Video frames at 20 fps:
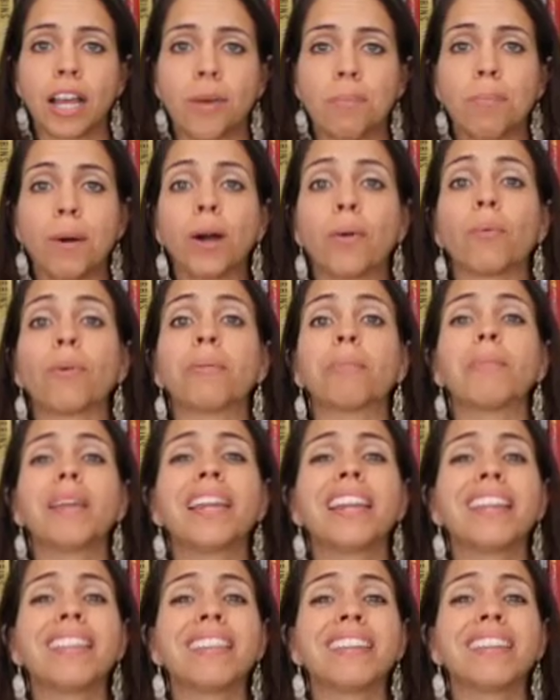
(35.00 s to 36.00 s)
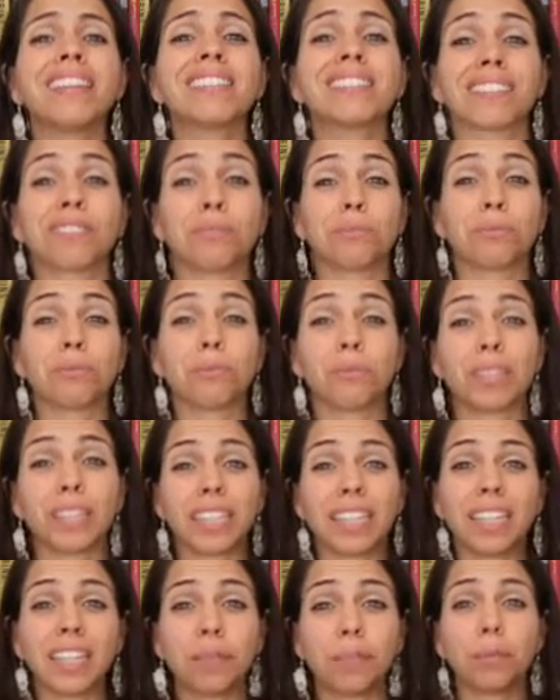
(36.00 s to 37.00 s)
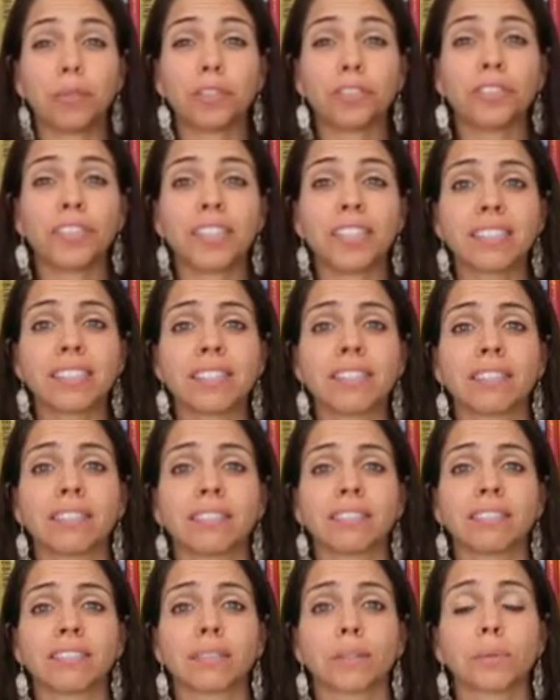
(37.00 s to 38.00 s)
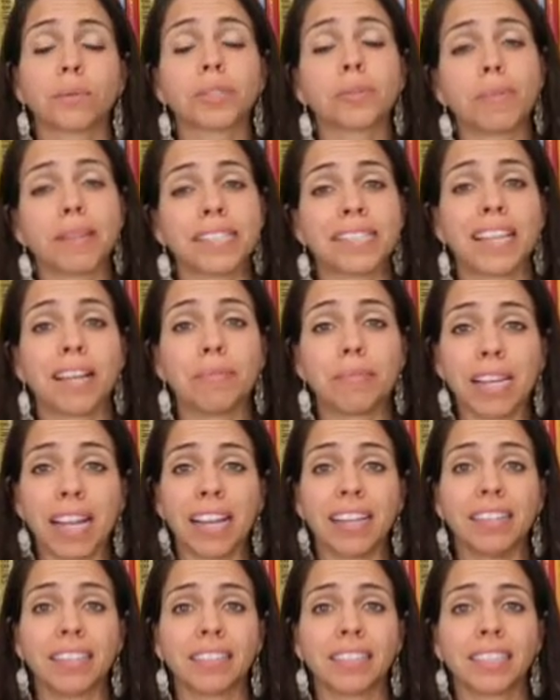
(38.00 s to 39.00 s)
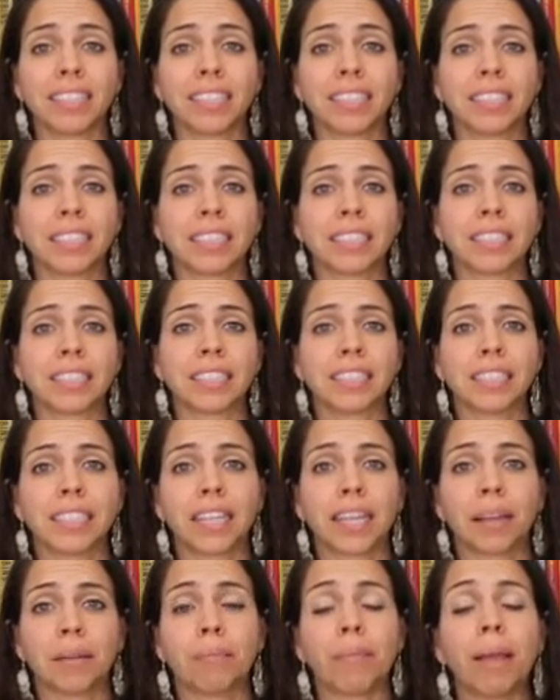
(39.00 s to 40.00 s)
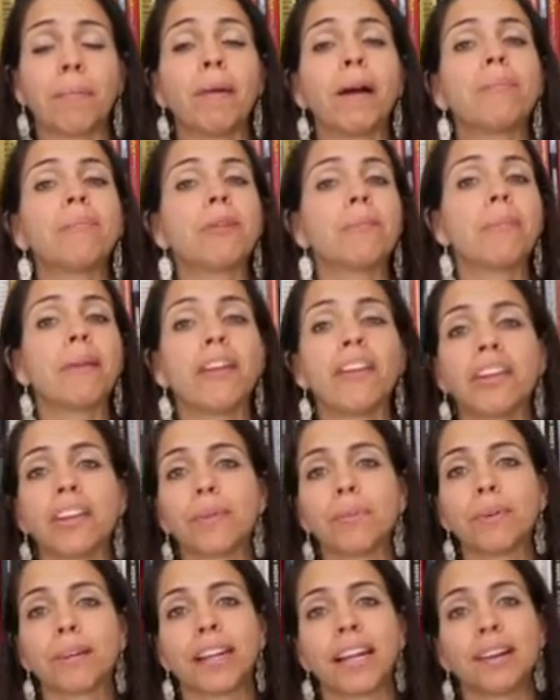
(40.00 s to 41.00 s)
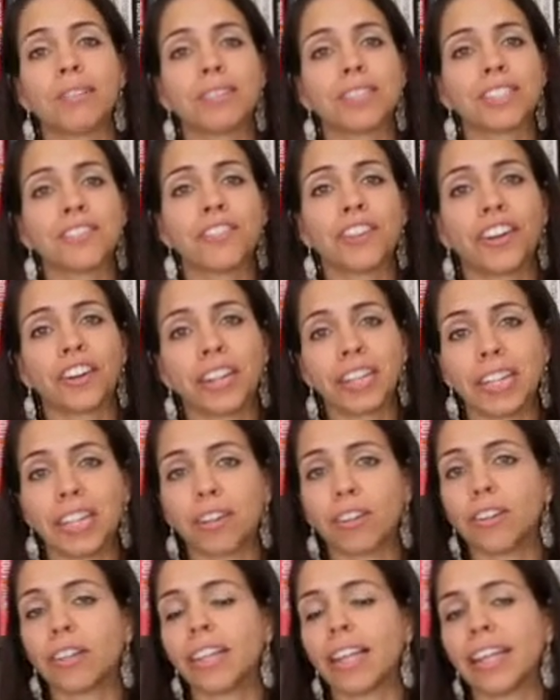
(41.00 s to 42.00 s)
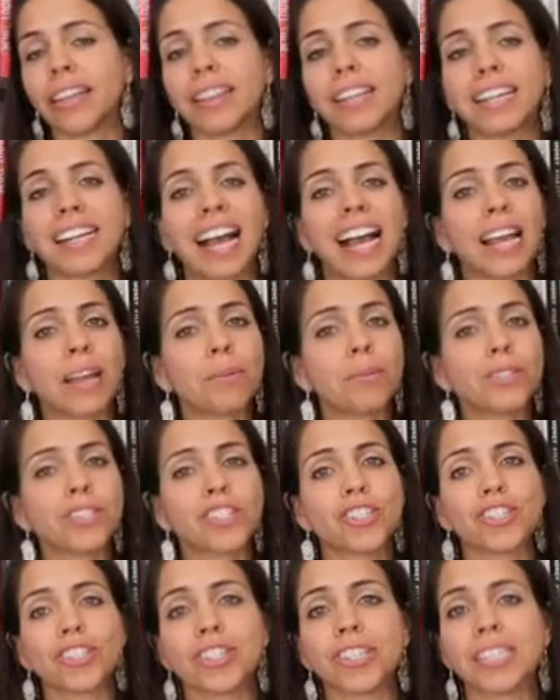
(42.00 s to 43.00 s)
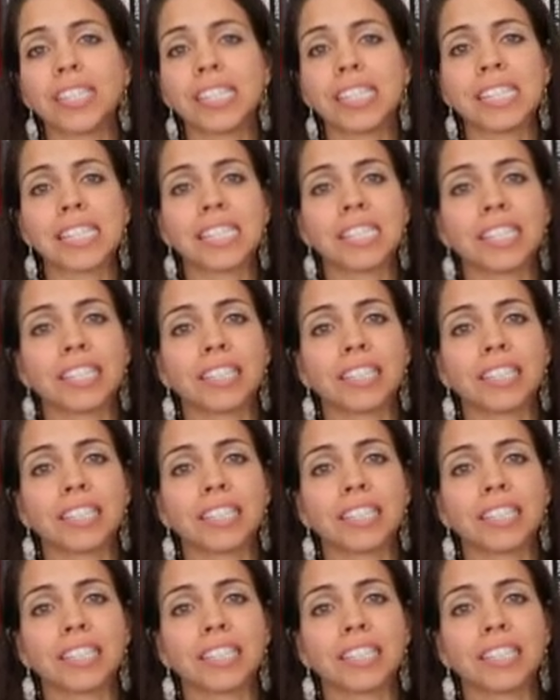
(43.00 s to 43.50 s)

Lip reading: But what made things really imperfect was my stepdad. My mom remarried when I was very little, and the guy was just